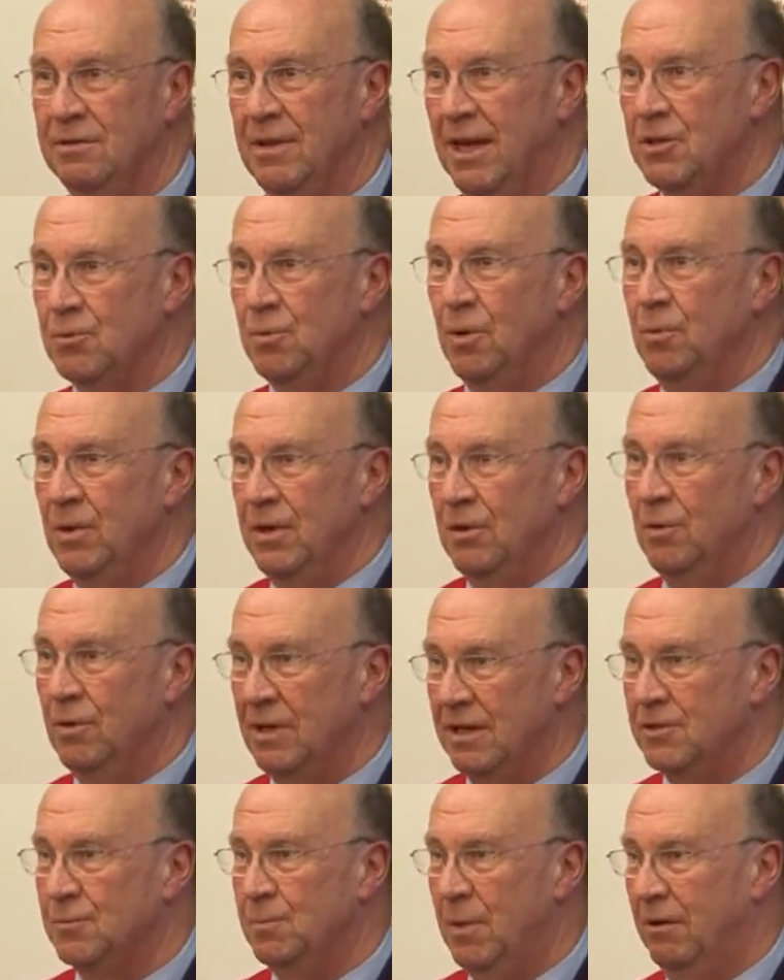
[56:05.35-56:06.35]
That's what we
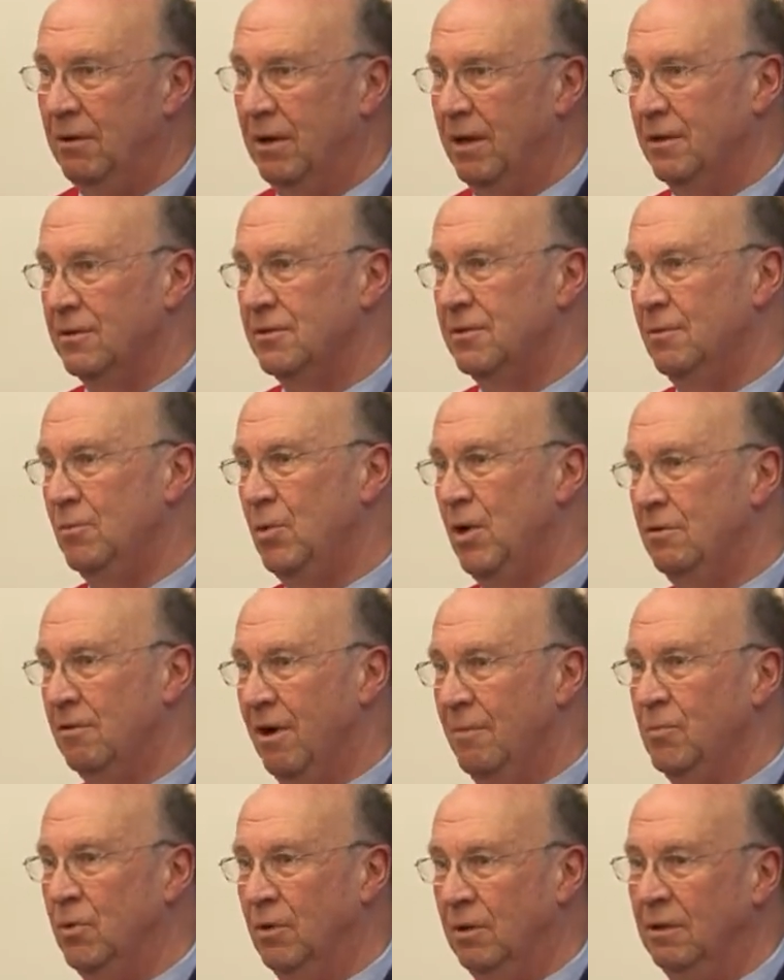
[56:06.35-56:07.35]
all experience, and we
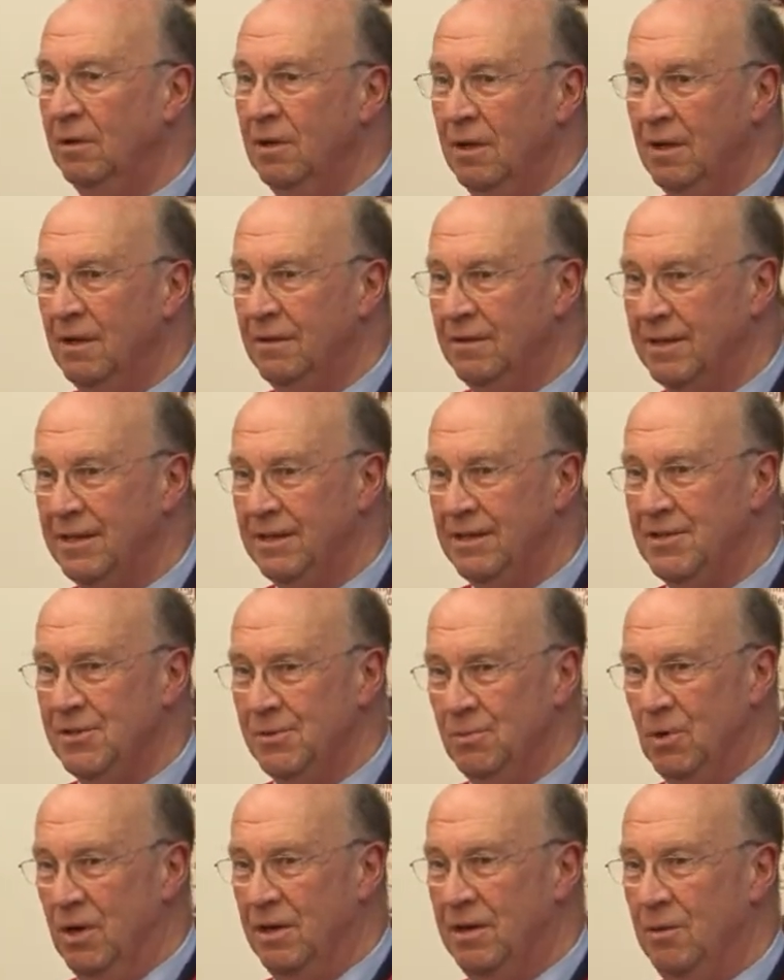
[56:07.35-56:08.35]
grumble that it
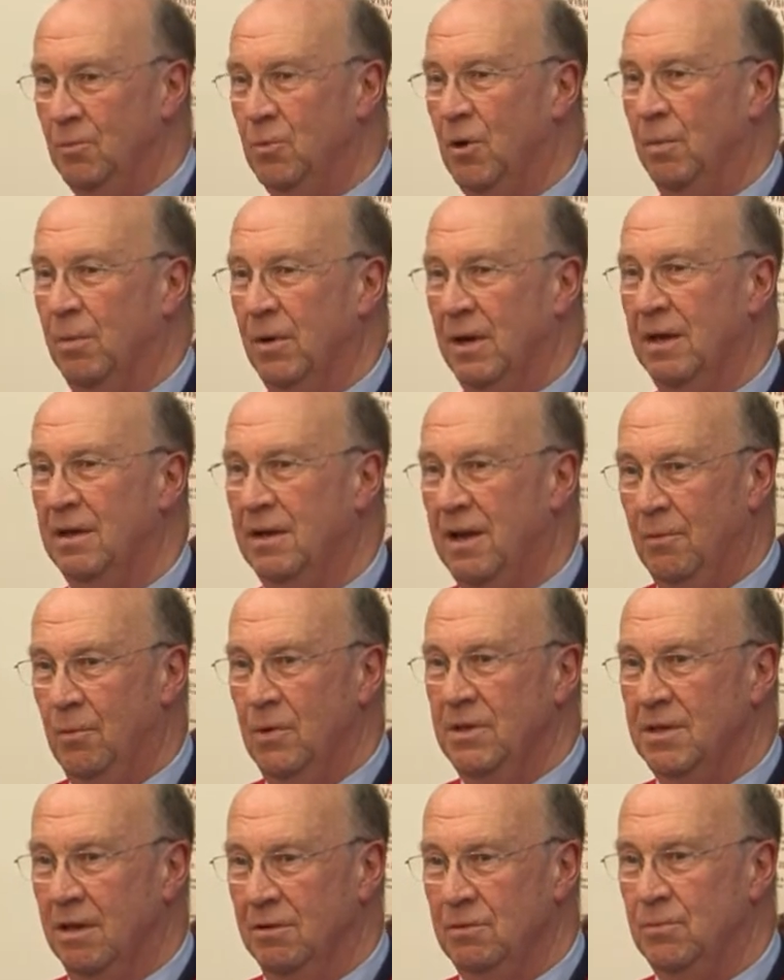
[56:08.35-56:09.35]
isn't working properly, and yet
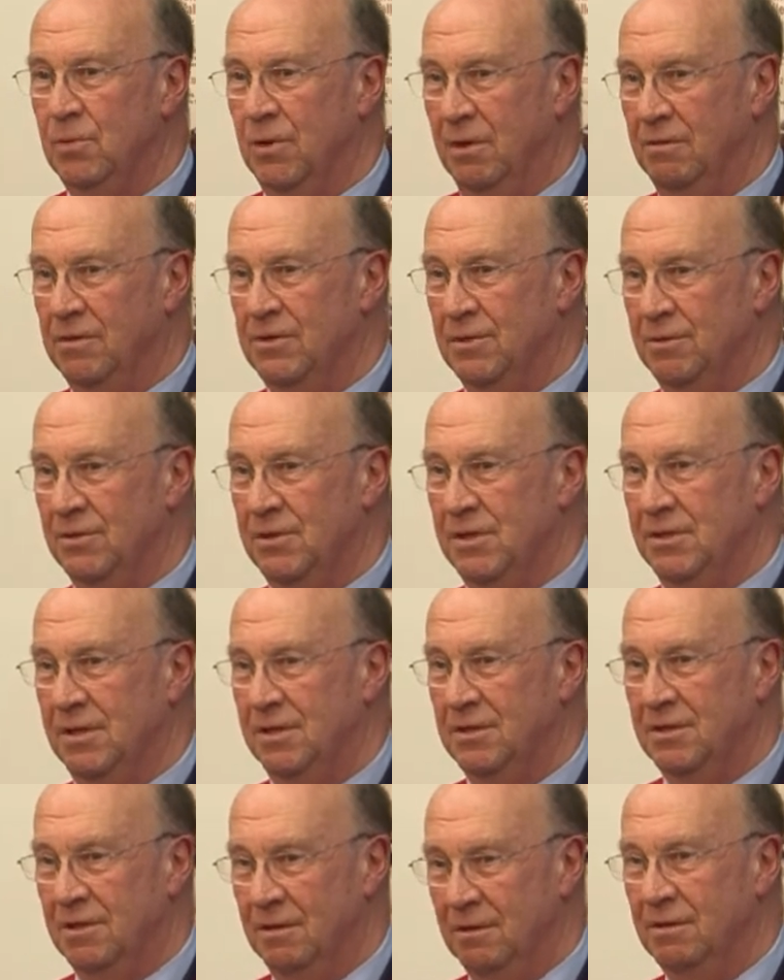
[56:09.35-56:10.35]
we don't put resources
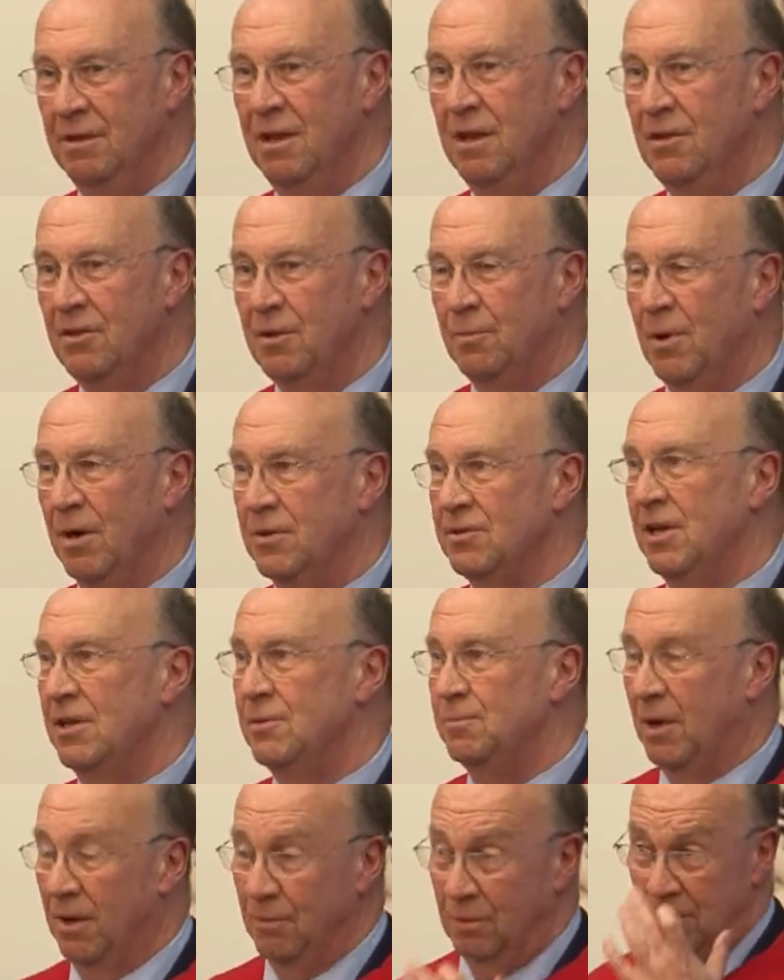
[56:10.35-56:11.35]
into the process
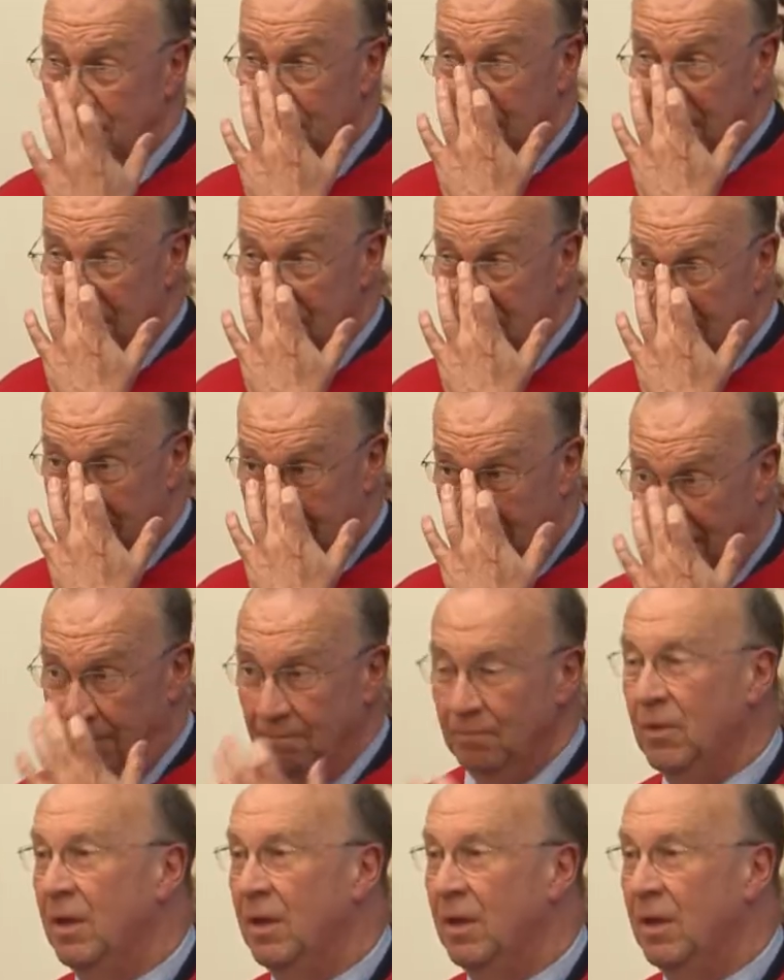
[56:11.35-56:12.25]
by which we achieve it.